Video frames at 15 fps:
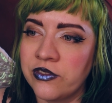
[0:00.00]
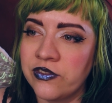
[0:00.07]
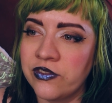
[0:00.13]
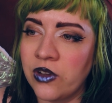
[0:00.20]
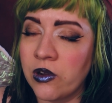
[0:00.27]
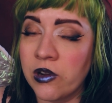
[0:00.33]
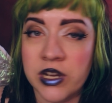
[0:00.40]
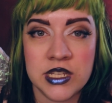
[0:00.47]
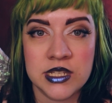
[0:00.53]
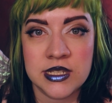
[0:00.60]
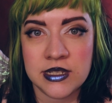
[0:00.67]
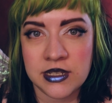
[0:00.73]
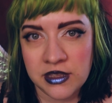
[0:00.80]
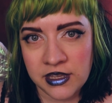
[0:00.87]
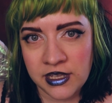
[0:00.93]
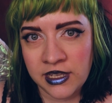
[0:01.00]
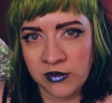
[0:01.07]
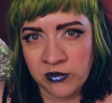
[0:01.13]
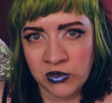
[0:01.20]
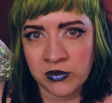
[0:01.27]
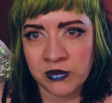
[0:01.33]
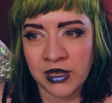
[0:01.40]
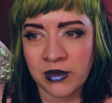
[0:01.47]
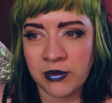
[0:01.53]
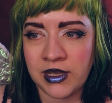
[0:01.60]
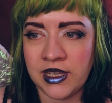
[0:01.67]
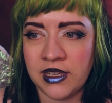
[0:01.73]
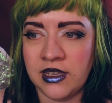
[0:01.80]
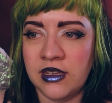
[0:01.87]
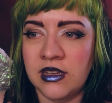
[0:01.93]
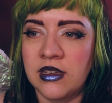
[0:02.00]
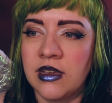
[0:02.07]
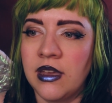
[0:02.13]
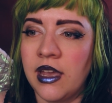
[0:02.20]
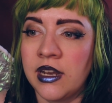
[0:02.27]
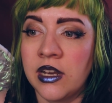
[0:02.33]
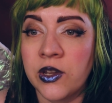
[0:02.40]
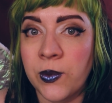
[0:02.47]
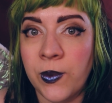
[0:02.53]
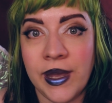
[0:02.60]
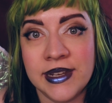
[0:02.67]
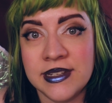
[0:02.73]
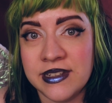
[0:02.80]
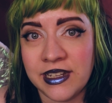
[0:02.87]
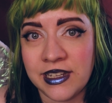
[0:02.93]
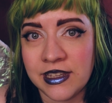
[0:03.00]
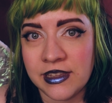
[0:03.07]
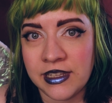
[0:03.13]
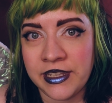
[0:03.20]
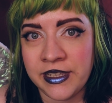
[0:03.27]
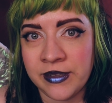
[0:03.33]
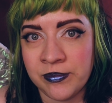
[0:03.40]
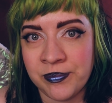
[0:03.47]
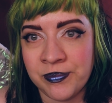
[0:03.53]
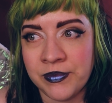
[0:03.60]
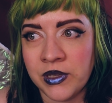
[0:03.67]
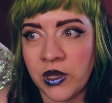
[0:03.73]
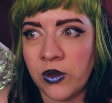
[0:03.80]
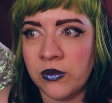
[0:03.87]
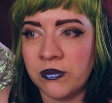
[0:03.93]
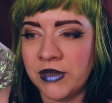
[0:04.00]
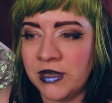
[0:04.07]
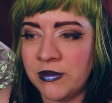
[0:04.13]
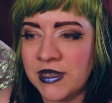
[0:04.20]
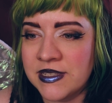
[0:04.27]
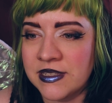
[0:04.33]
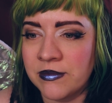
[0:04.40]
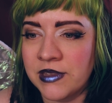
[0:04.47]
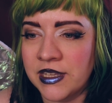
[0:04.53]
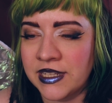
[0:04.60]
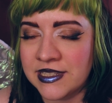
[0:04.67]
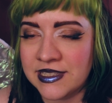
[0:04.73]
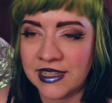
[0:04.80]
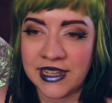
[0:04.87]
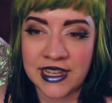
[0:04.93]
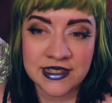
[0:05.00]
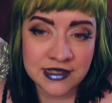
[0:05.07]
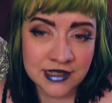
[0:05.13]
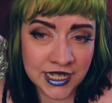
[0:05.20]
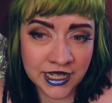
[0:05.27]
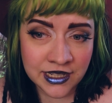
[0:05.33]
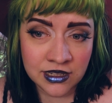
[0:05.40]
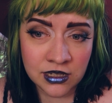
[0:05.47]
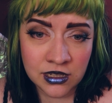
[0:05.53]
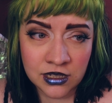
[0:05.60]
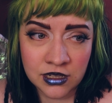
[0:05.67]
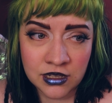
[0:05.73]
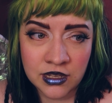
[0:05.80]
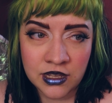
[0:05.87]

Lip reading: forest theme, or maybe an aquatic theme, or maybe something celestial?